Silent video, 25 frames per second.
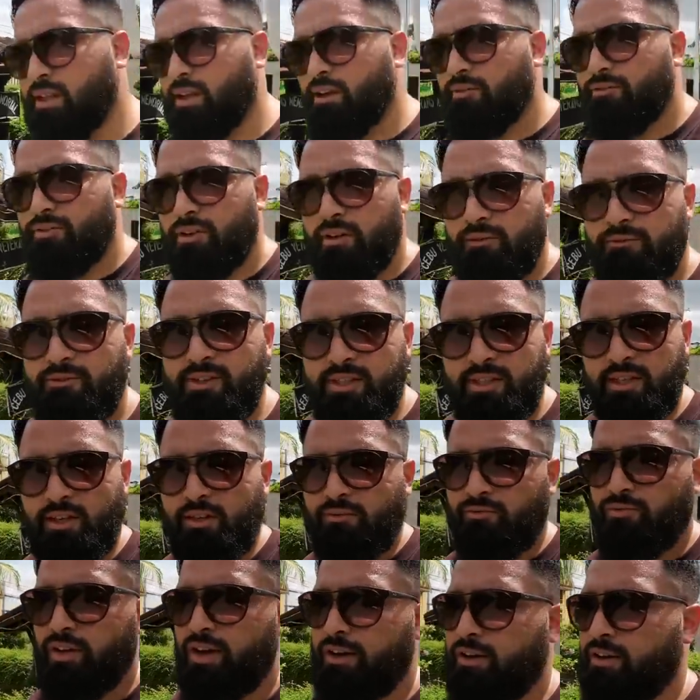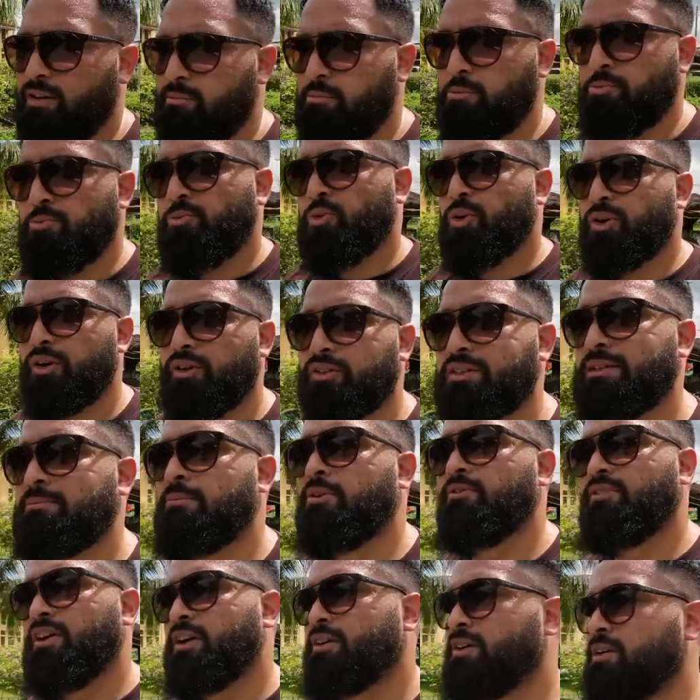love visiting veteran memorials. I'm
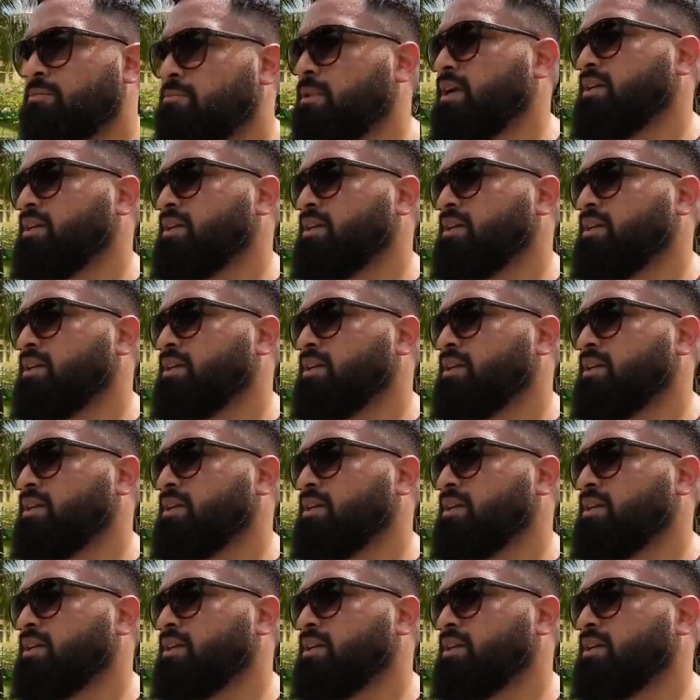a veteran